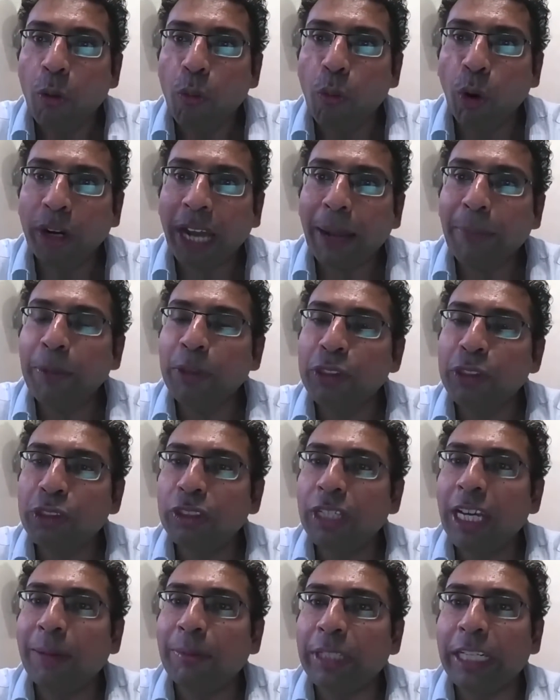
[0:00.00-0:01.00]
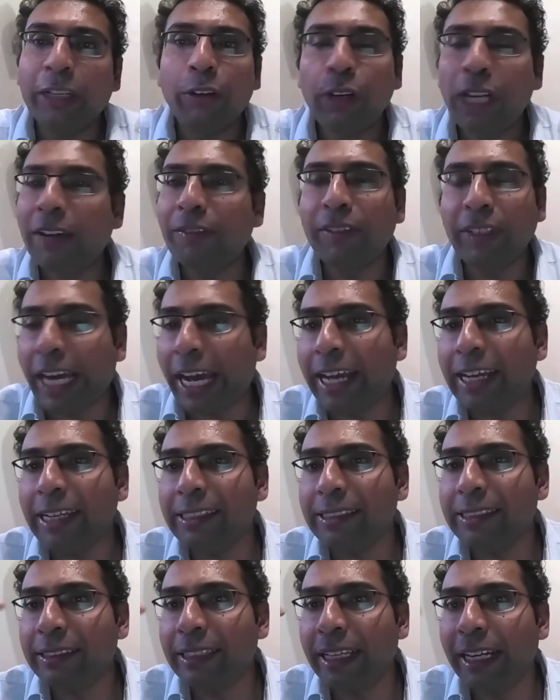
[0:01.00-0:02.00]
What happens to them? They don't have
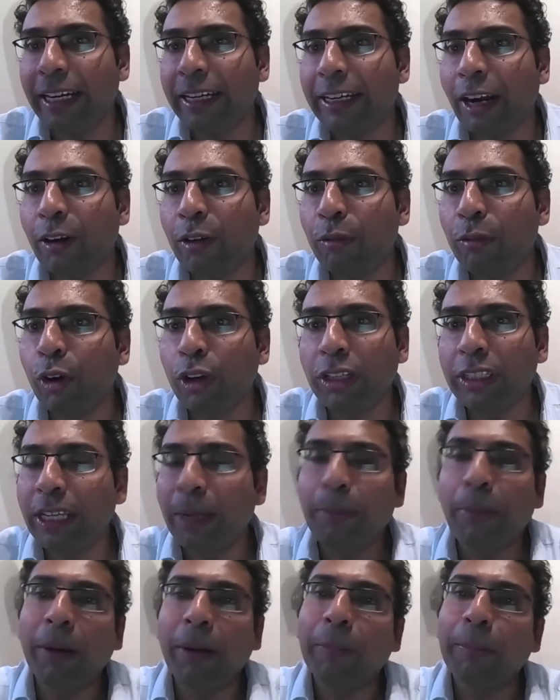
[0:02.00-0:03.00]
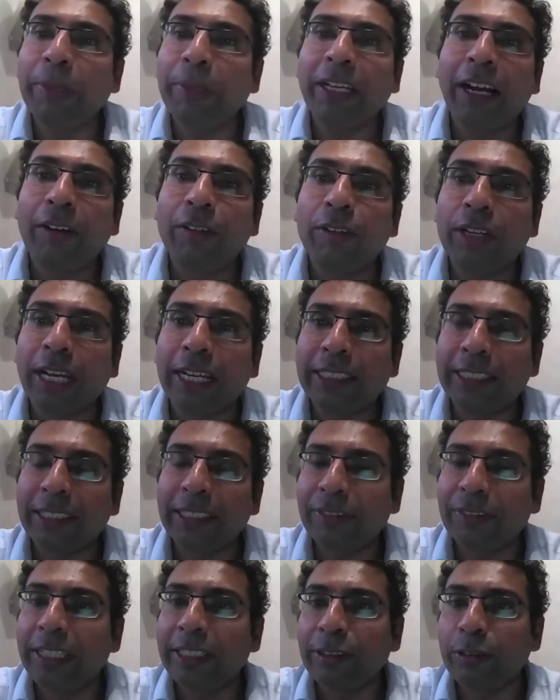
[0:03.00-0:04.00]
tanks. Their groundwater, they're pumping out as
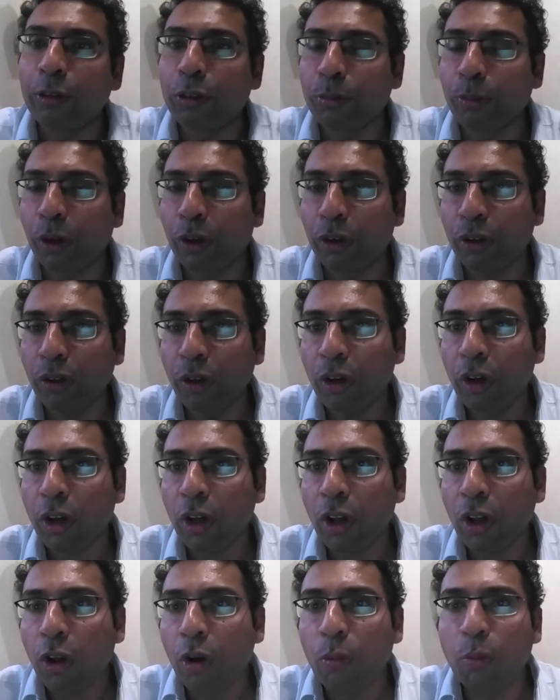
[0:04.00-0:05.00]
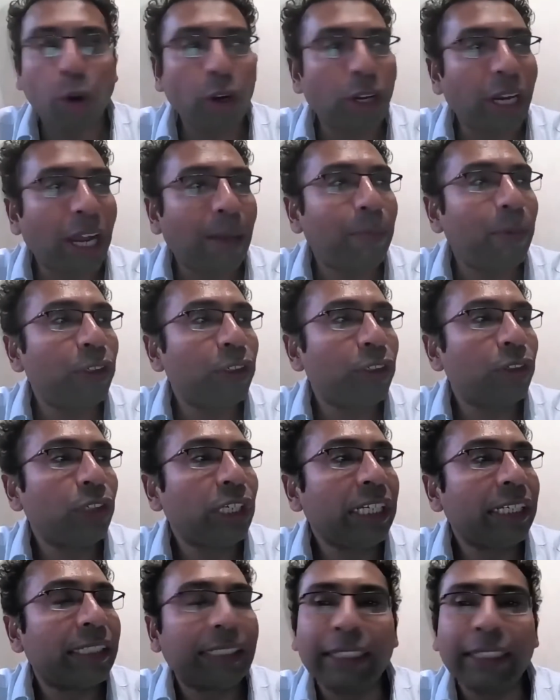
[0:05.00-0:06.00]
if there's no tomorrow. What happens to
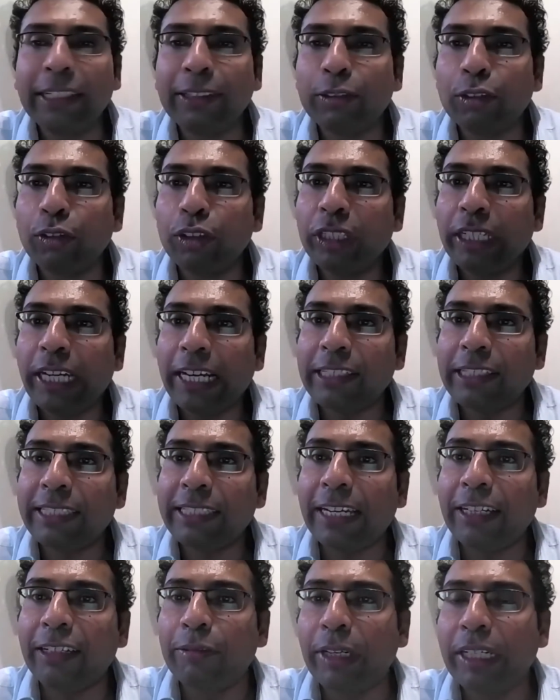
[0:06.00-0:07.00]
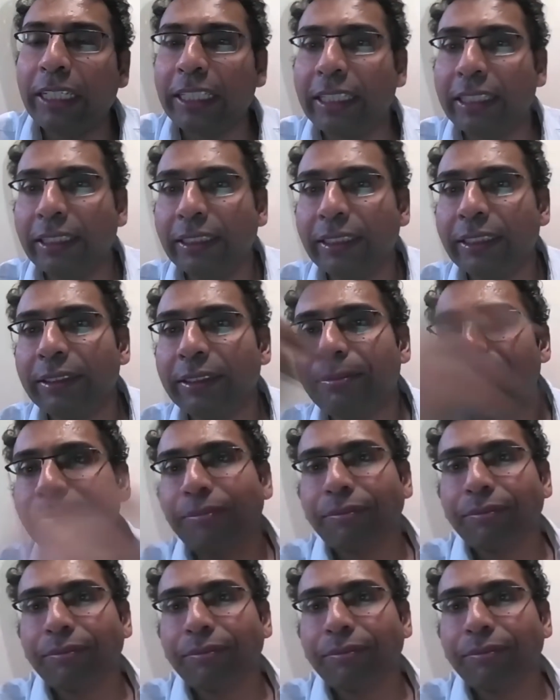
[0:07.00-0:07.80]
these cities over the next ten, twenty years?